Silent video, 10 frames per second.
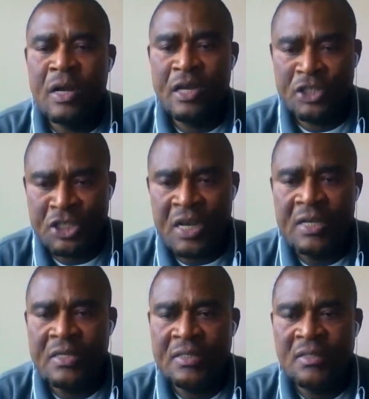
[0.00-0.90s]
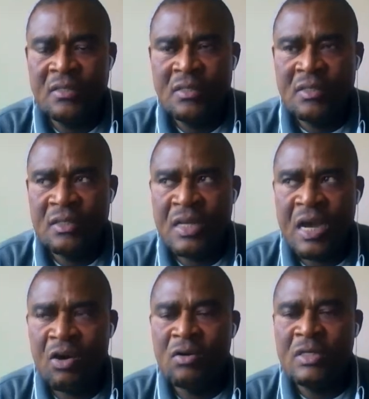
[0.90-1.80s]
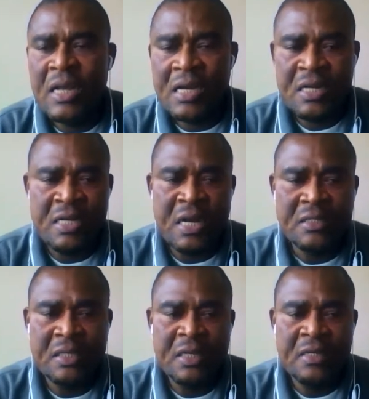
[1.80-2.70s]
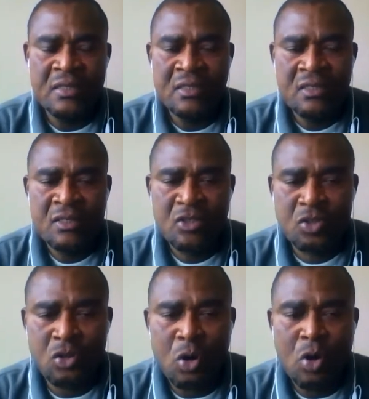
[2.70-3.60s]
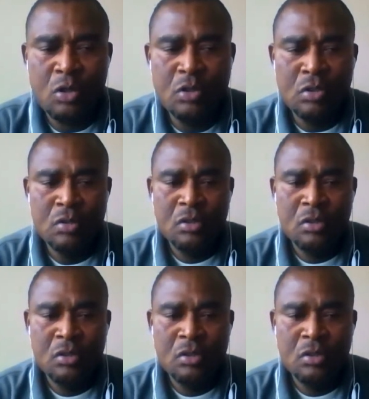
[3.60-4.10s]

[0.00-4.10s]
Asian, they are all regarded as a third,